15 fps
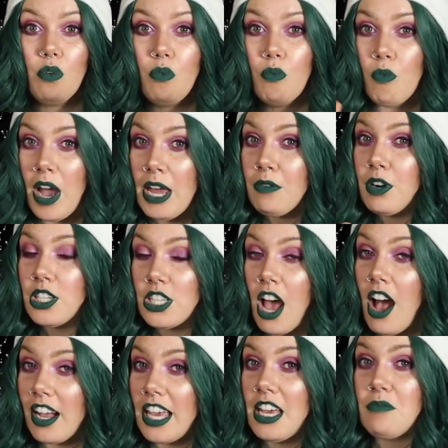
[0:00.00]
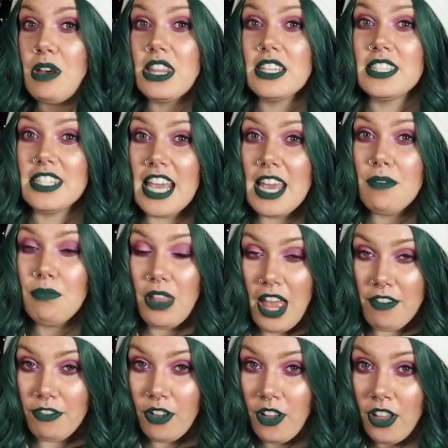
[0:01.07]
when we're talking about the same
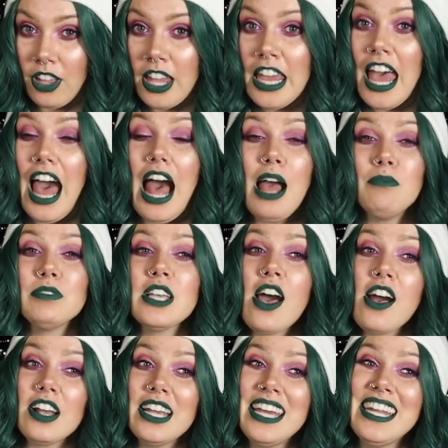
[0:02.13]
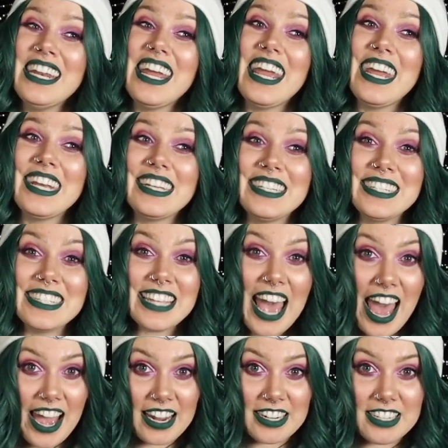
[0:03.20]
level, I'm talking
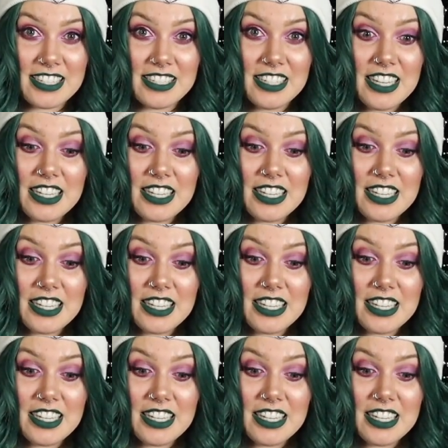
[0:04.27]
exact.